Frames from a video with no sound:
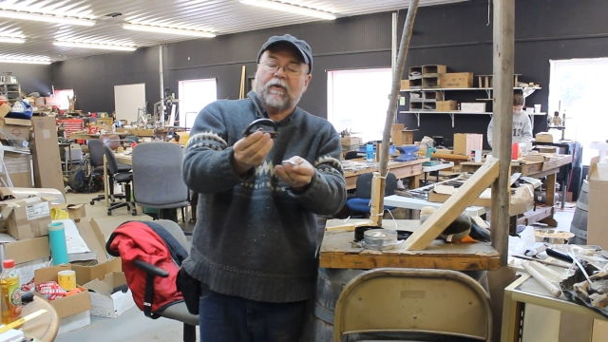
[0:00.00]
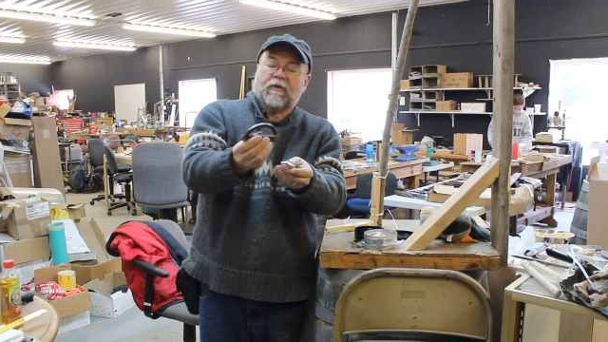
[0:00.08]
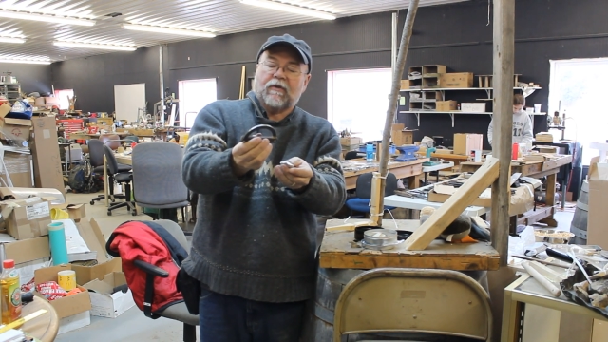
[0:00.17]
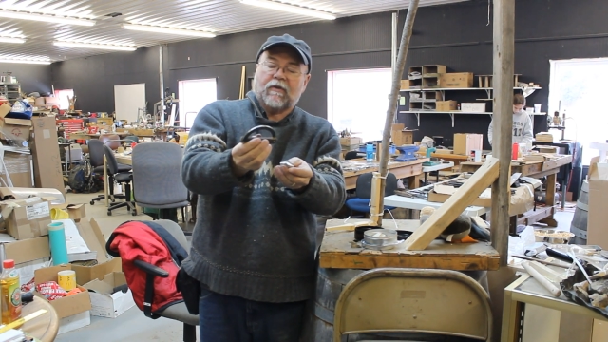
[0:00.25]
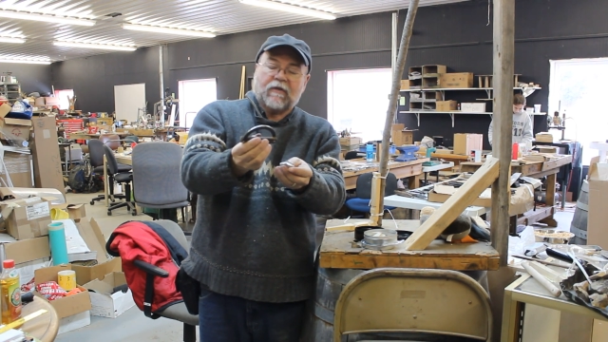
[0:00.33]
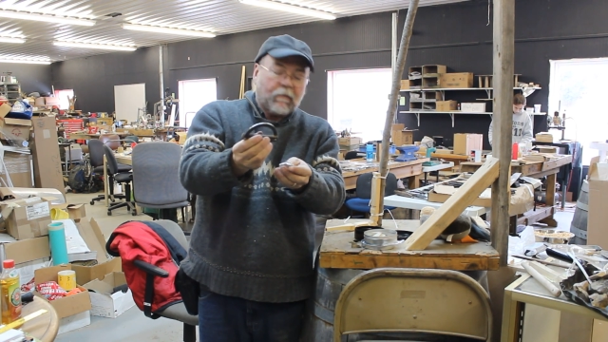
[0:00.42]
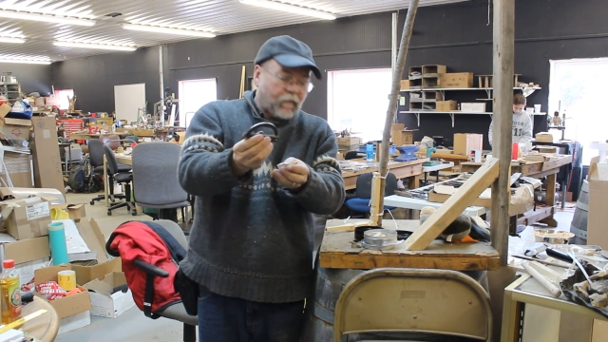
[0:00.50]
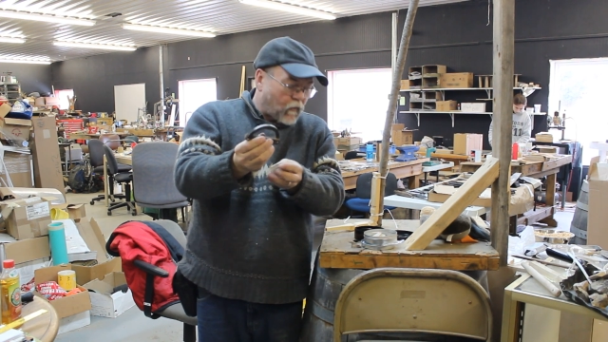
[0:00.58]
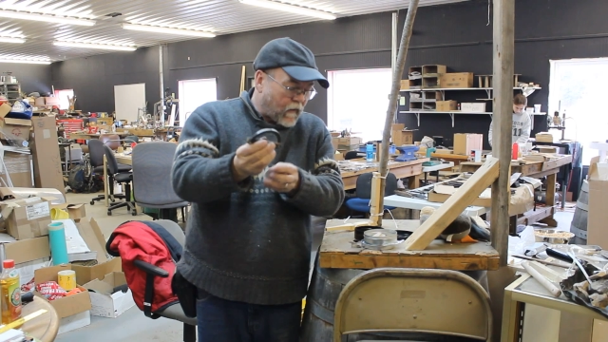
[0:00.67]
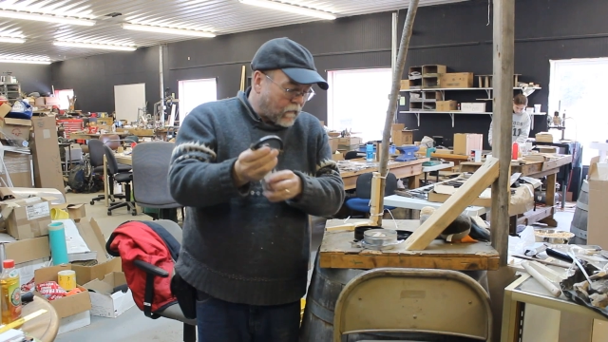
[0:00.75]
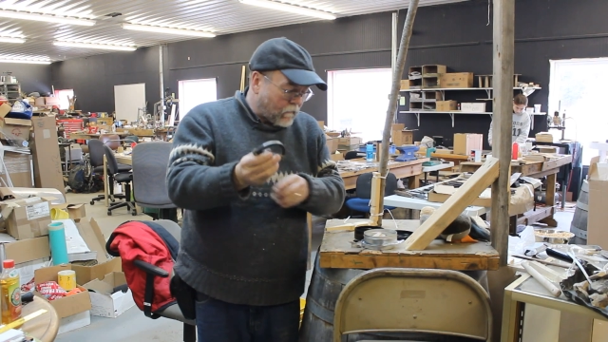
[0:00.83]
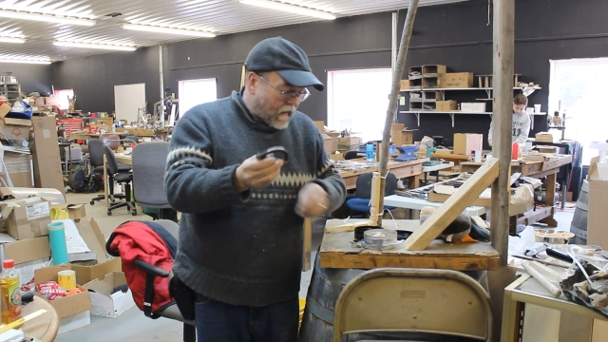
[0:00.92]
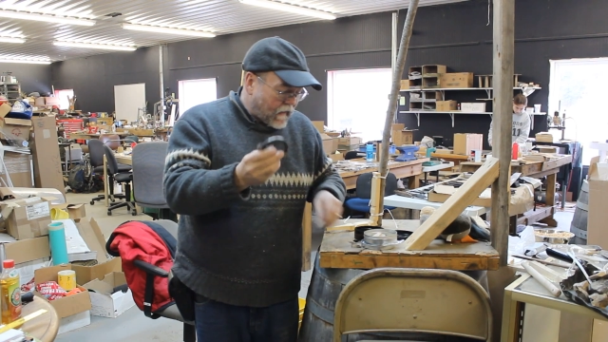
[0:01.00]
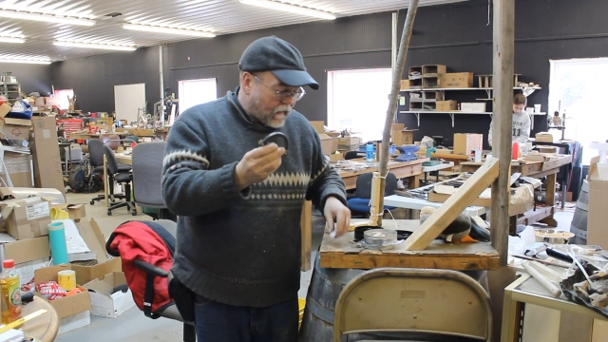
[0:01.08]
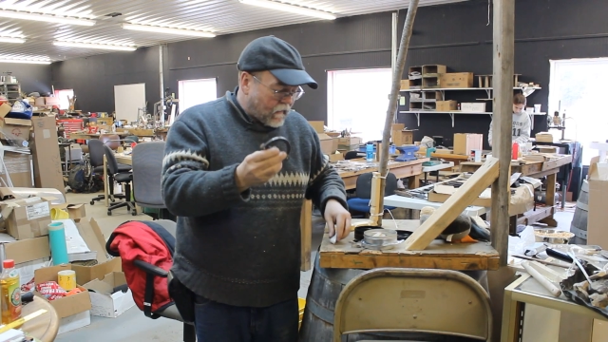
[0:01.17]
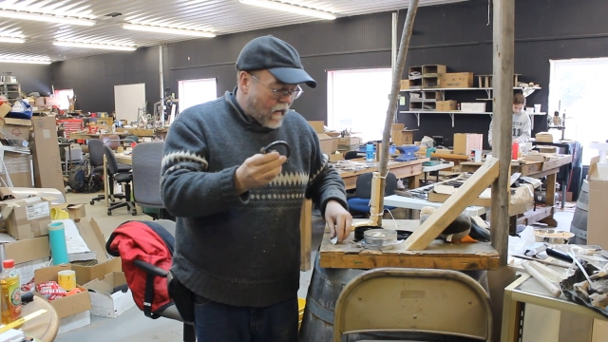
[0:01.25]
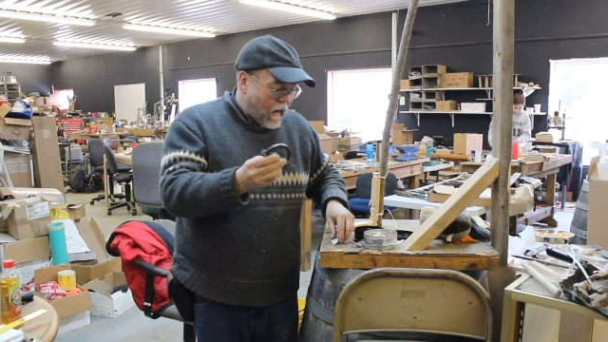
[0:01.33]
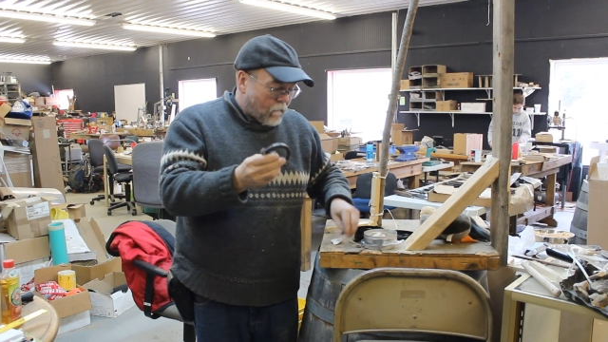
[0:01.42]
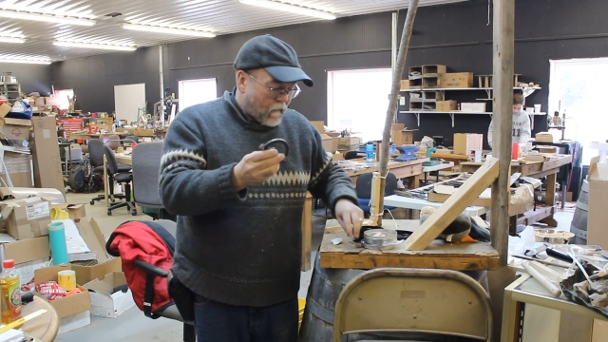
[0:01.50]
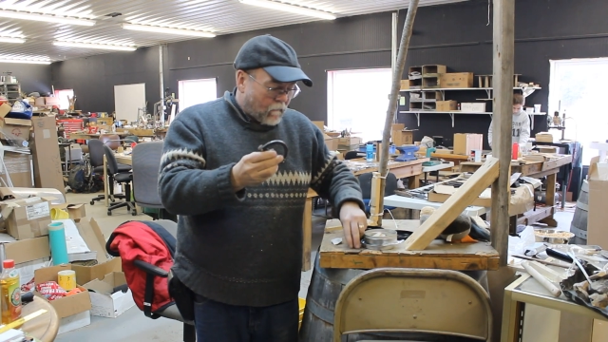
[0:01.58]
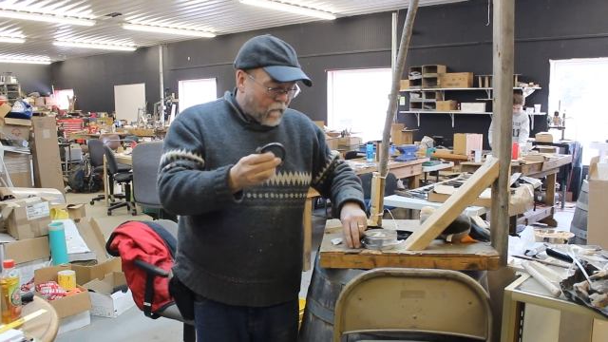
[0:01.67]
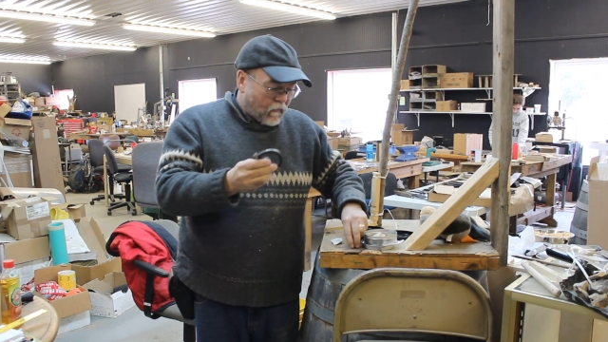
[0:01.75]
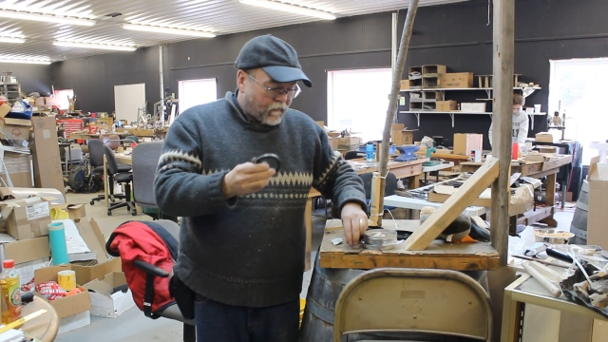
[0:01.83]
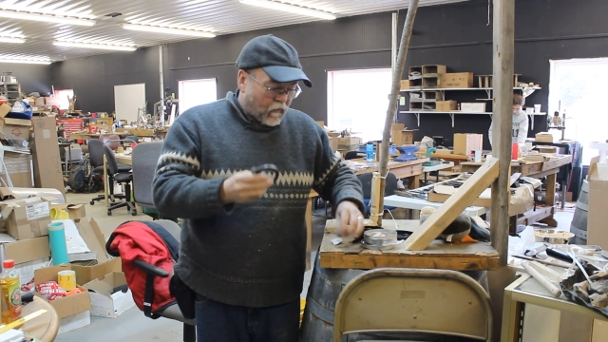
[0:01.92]
which is a simple way to make it,
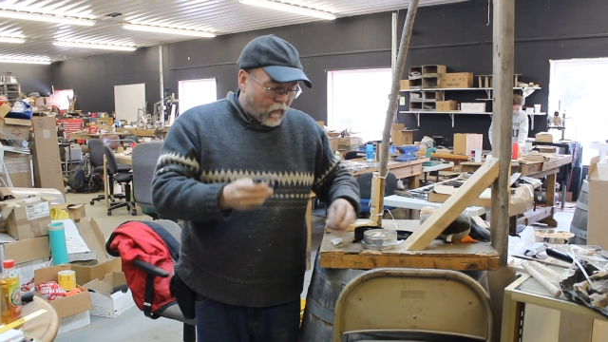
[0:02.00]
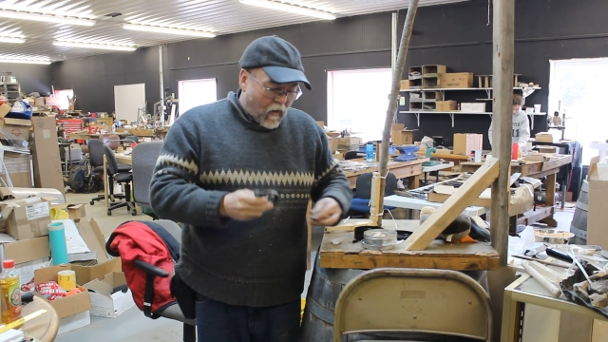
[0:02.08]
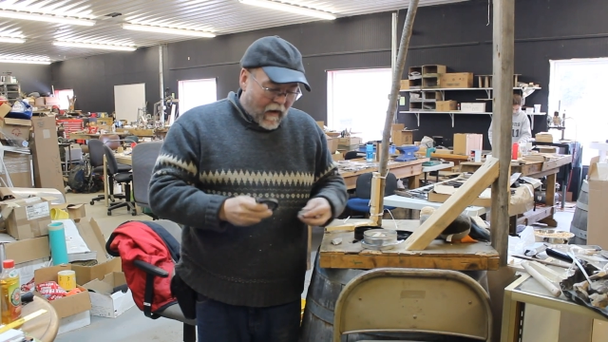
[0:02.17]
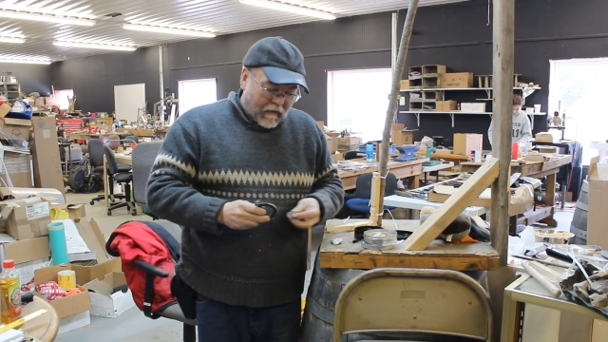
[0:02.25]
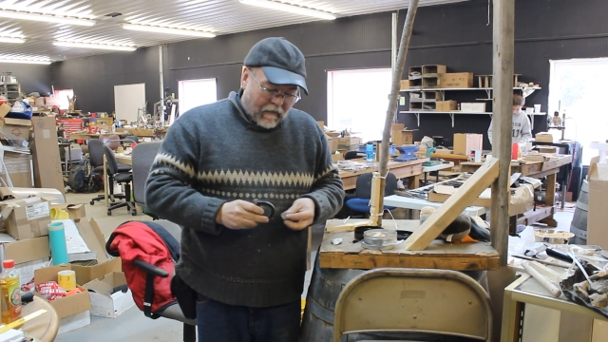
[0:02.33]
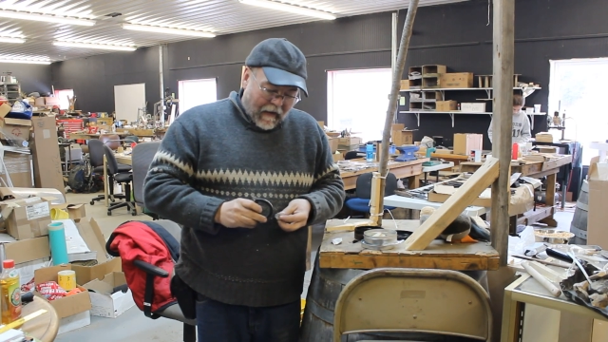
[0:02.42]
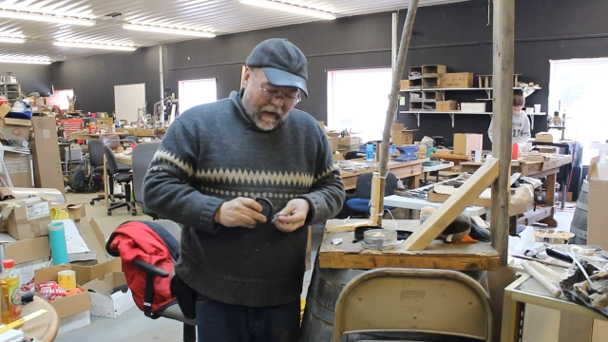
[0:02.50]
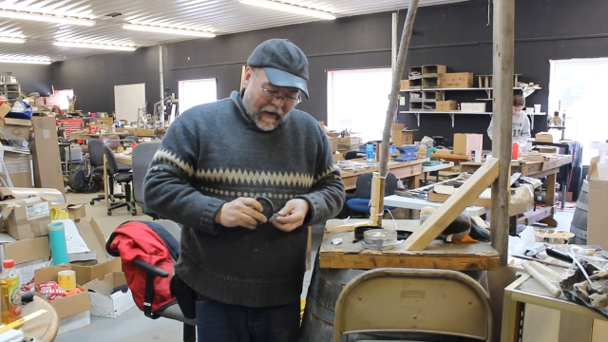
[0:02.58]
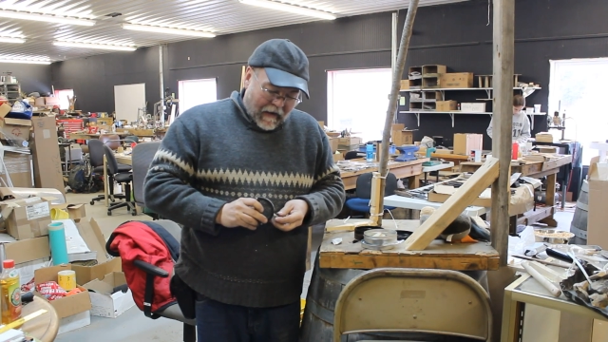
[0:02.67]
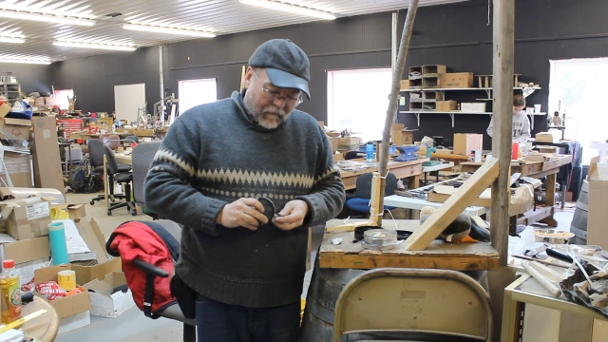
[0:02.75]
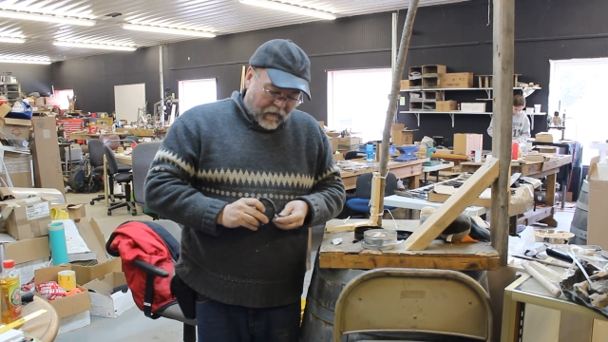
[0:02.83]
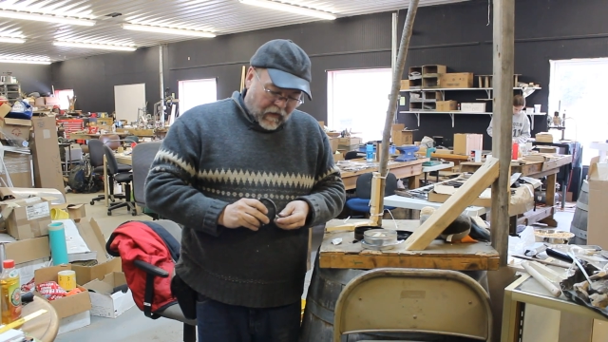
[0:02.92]
but both the white and the